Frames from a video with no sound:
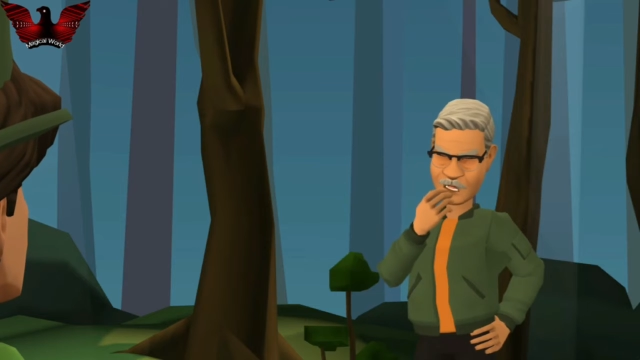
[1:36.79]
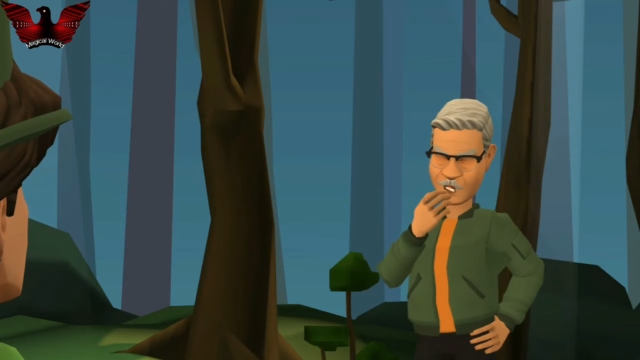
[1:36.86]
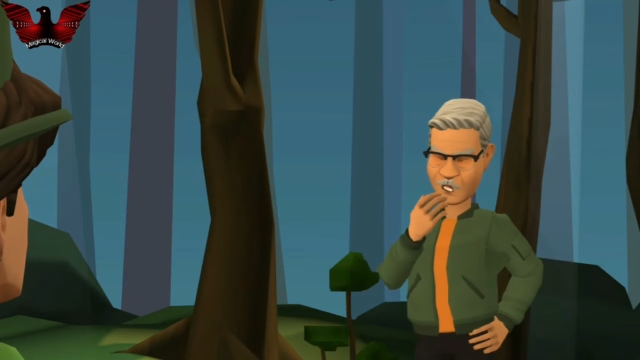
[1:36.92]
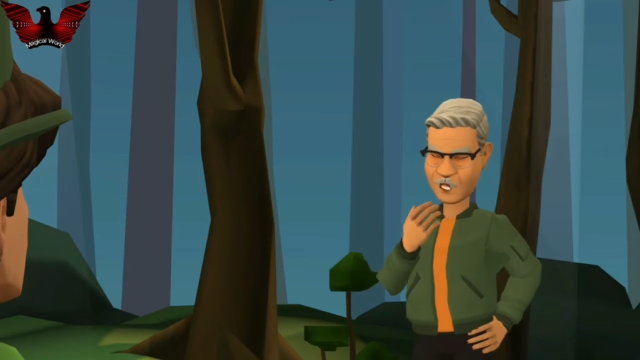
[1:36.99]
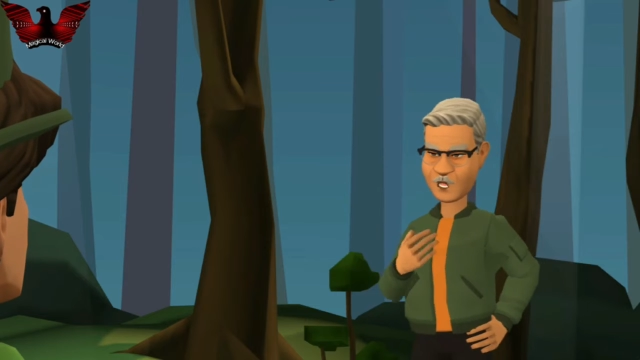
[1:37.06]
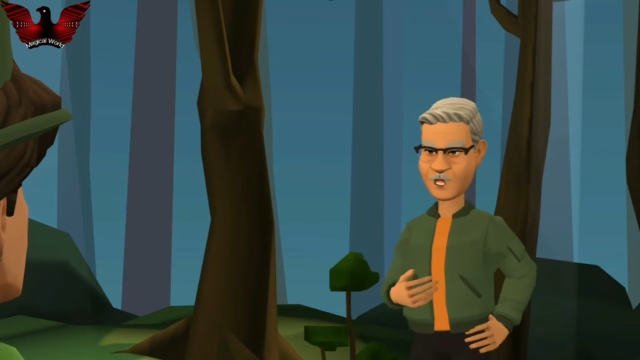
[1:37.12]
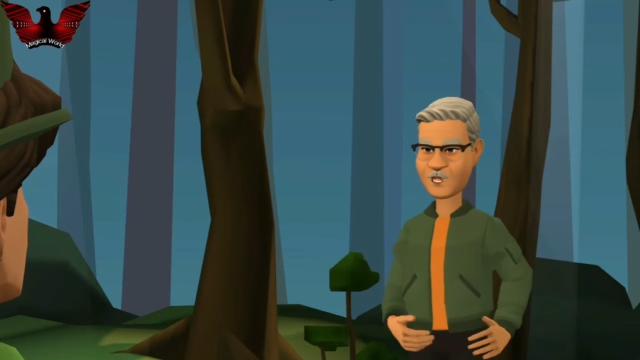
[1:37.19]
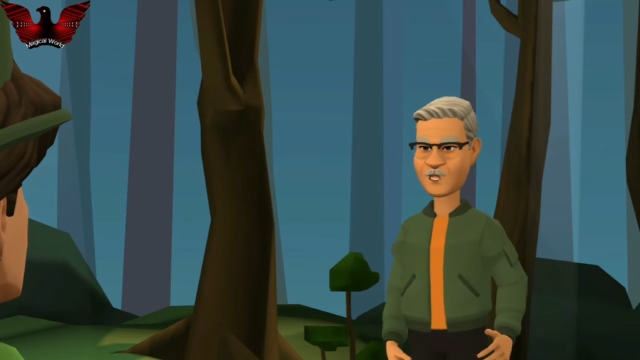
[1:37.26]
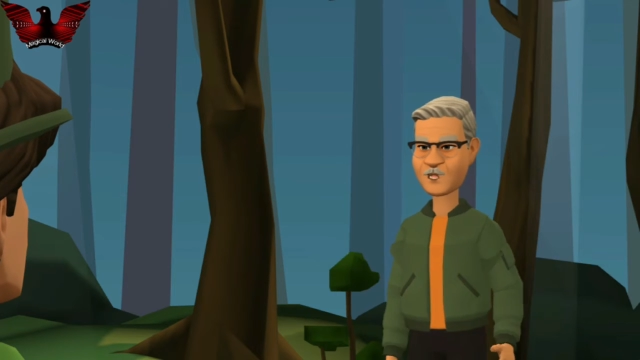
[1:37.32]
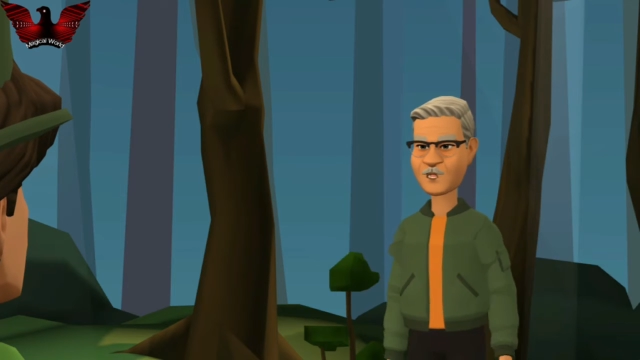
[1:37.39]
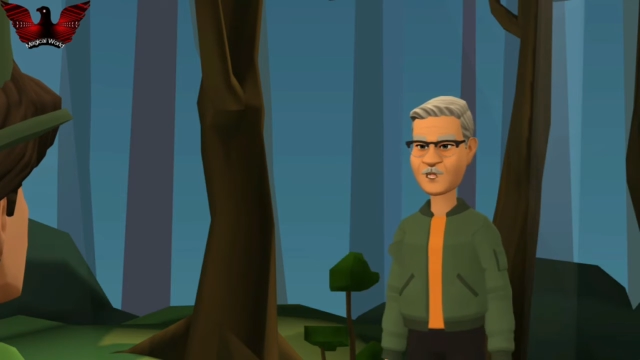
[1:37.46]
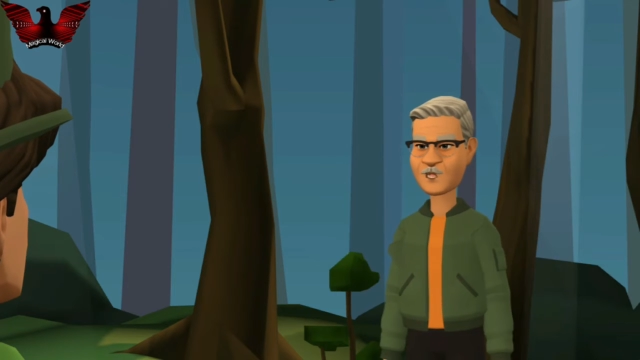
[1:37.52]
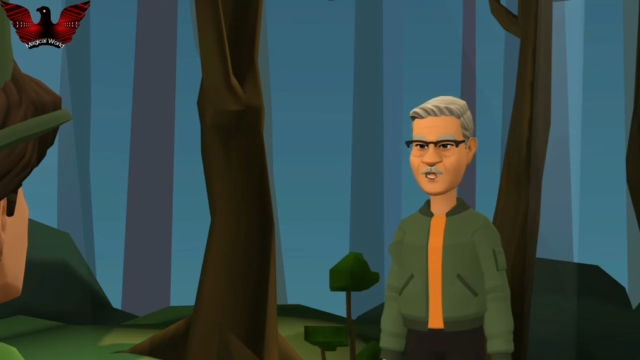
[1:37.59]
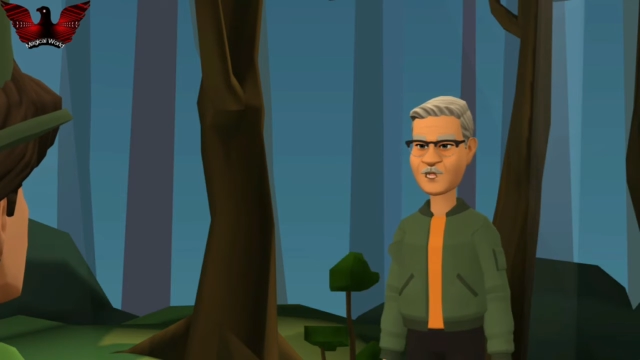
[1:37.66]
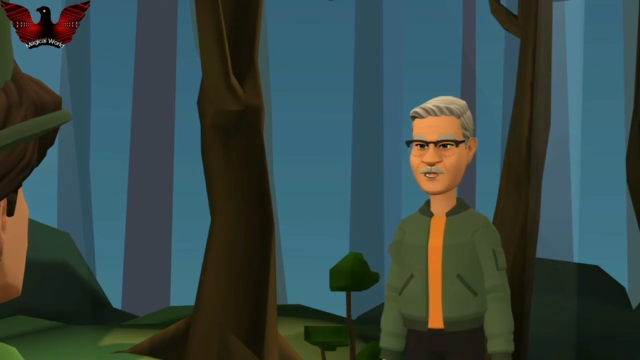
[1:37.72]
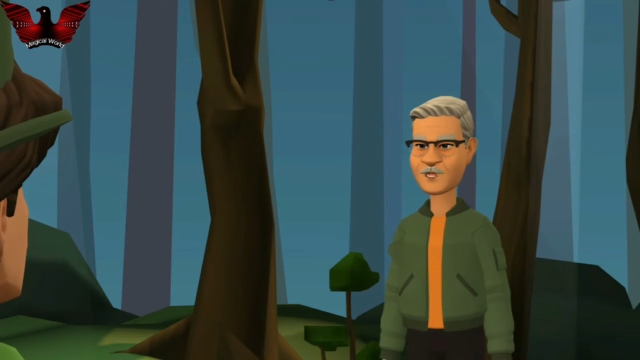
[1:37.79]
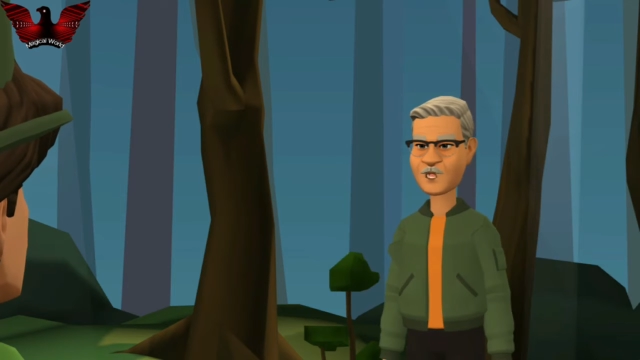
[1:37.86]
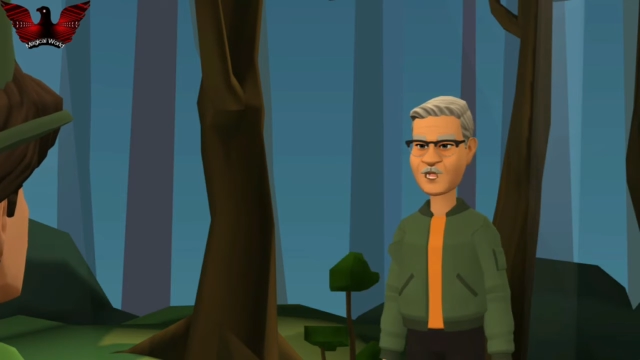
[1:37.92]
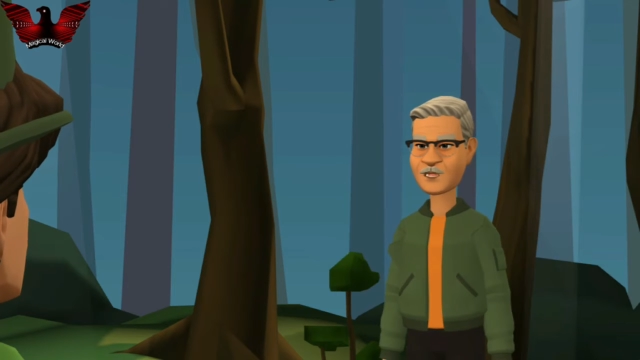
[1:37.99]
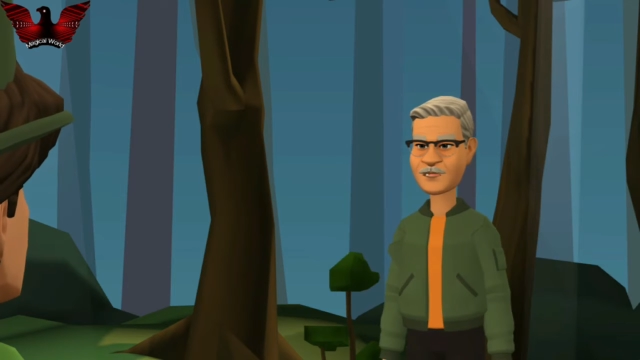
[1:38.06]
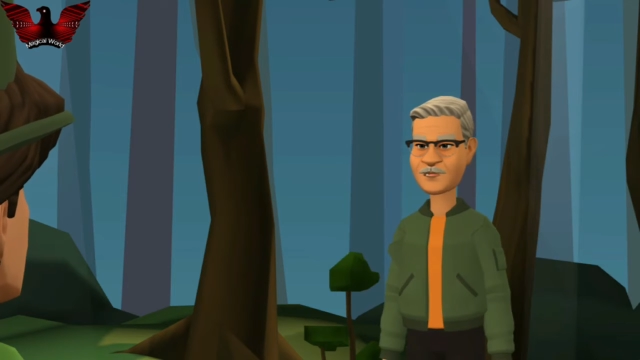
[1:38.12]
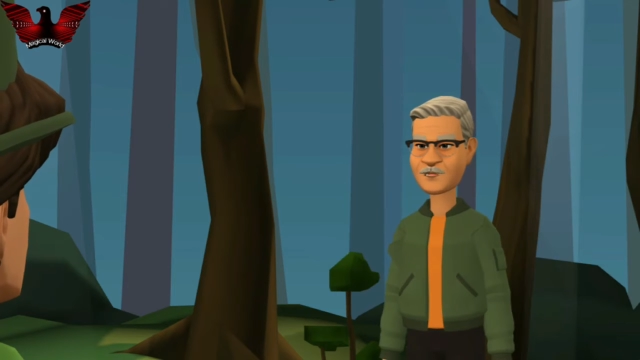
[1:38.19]
caused the
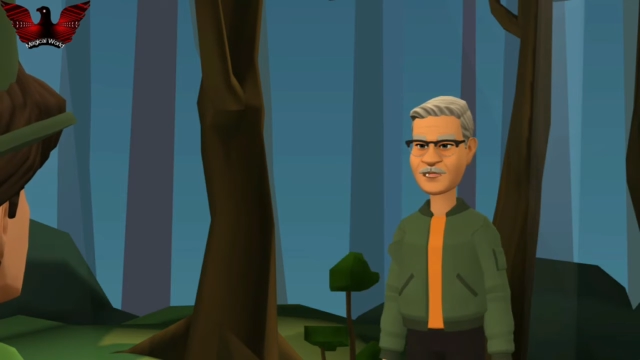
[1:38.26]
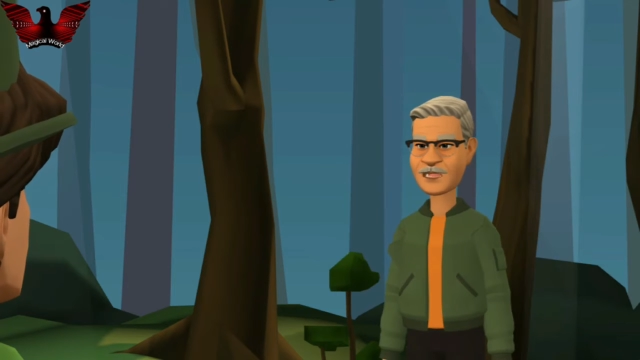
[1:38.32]
horror